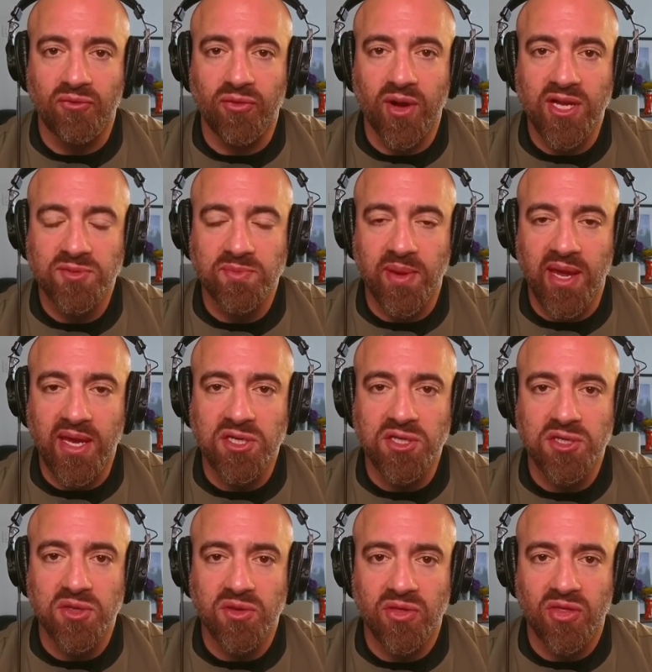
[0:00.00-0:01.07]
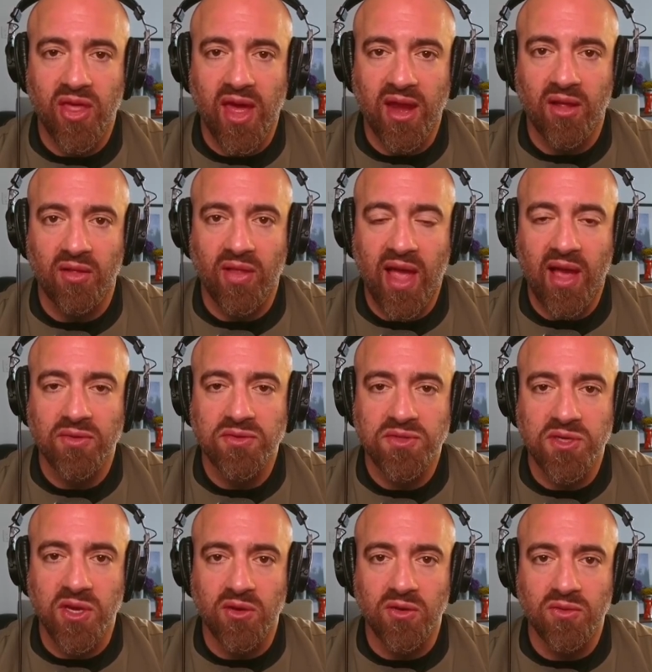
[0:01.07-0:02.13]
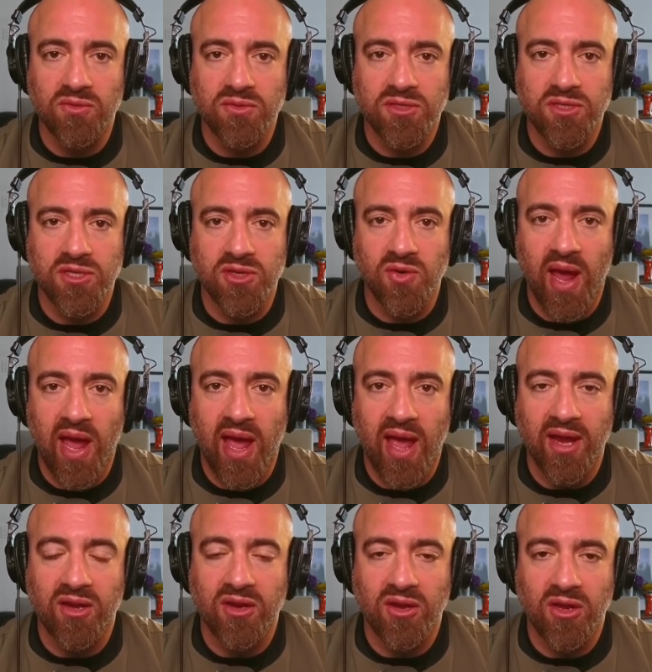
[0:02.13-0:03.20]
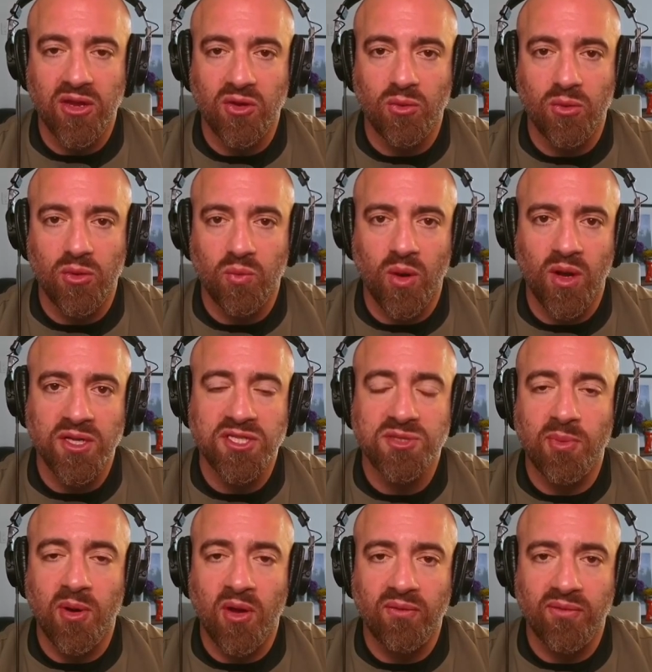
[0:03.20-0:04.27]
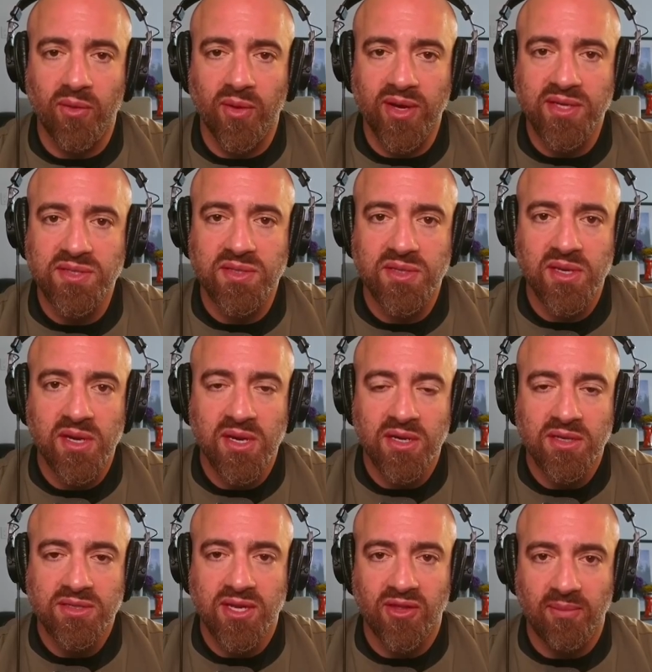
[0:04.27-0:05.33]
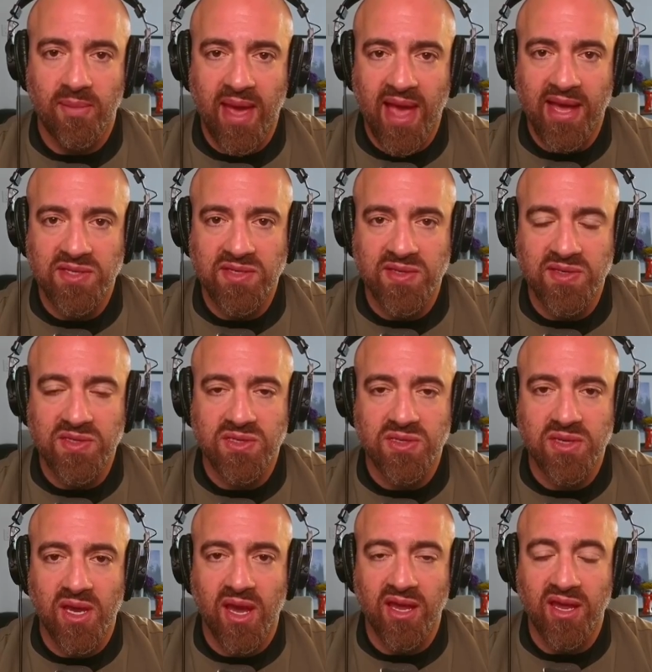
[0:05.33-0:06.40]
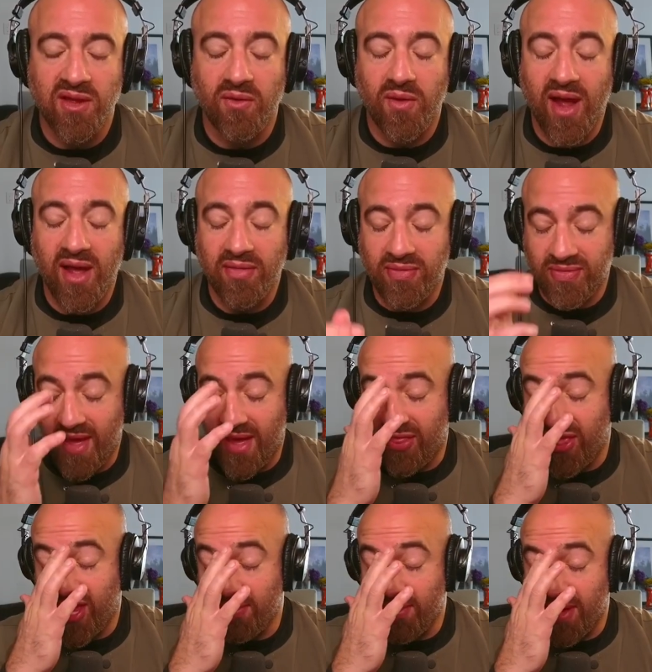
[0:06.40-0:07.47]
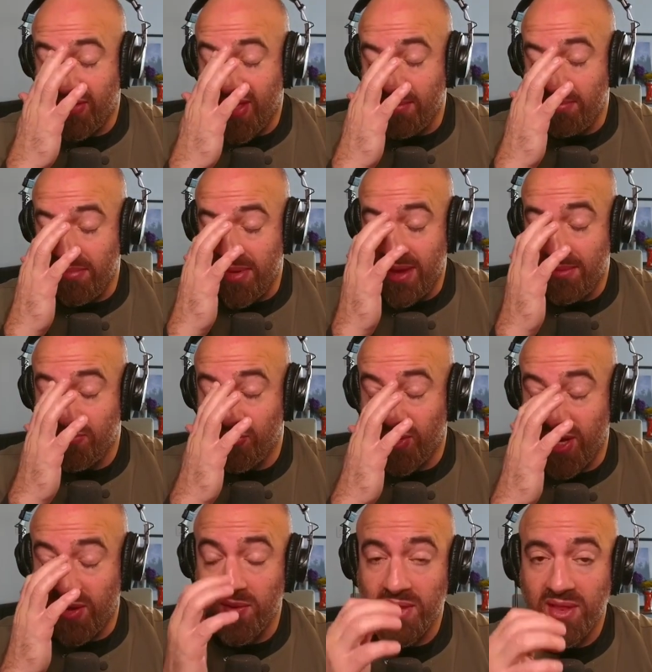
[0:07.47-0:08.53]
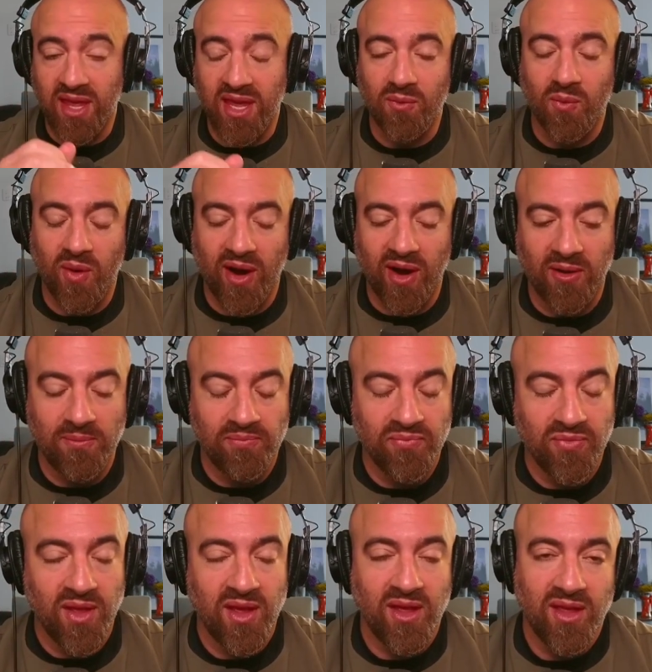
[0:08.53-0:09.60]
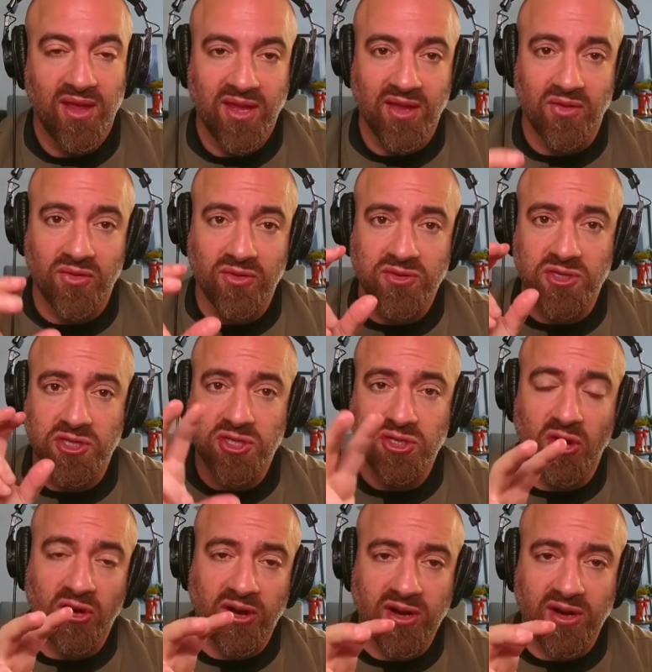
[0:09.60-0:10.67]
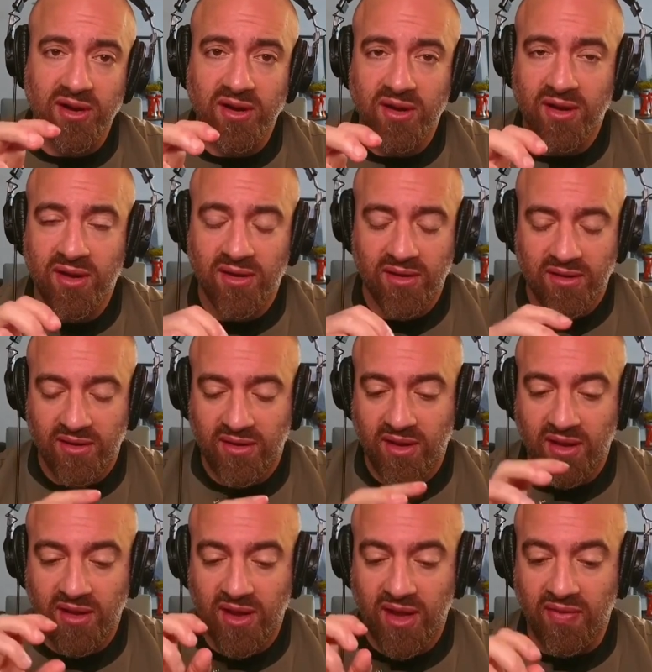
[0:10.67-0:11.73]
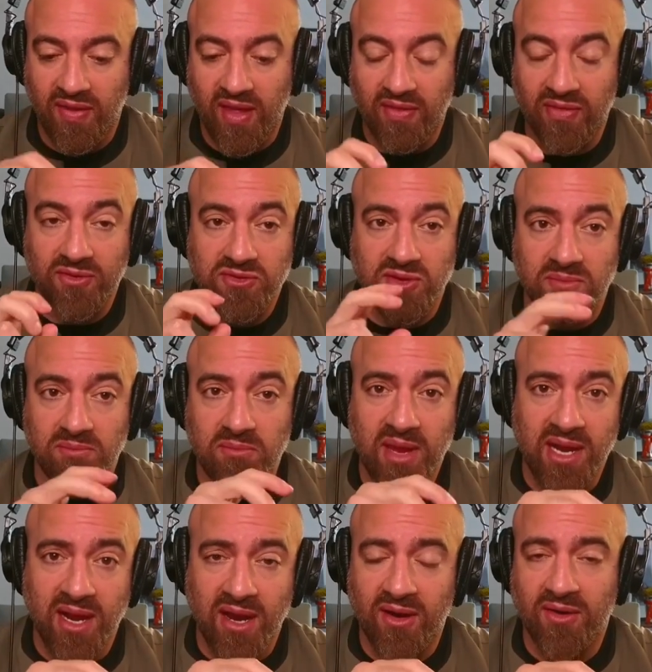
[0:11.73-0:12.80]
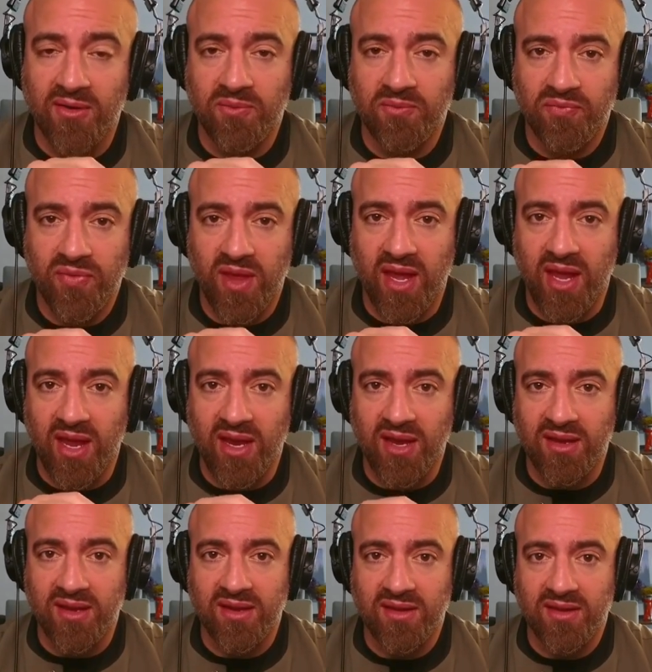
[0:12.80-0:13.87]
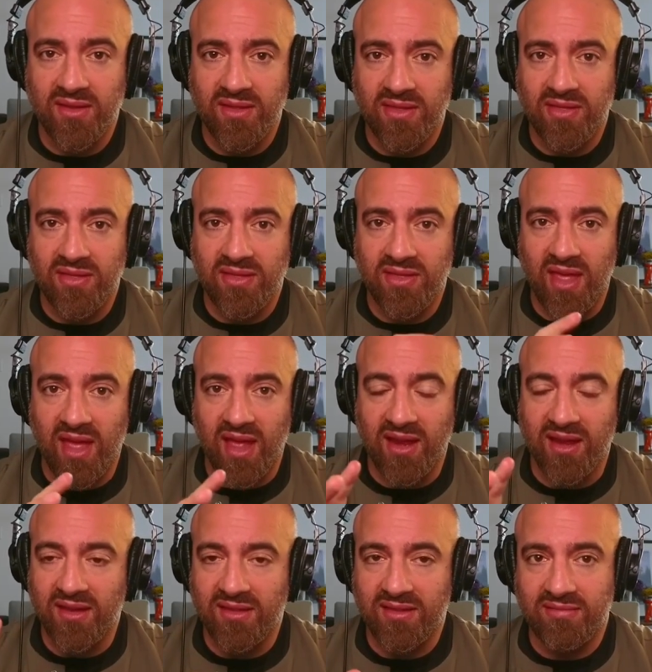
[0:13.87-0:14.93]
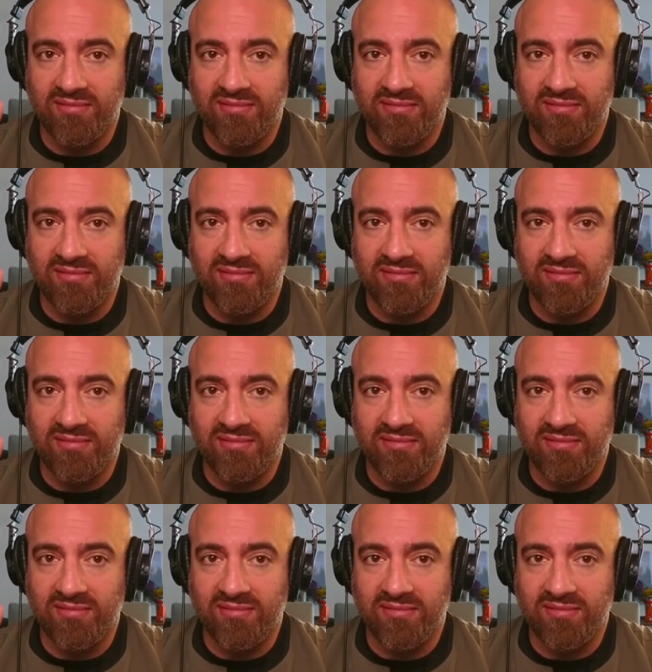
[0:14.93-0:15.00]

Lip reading: free speech that allows you to add your one small voice to the masses. I think about that meme frequently where, there's a shark and then there's a minnow, and then,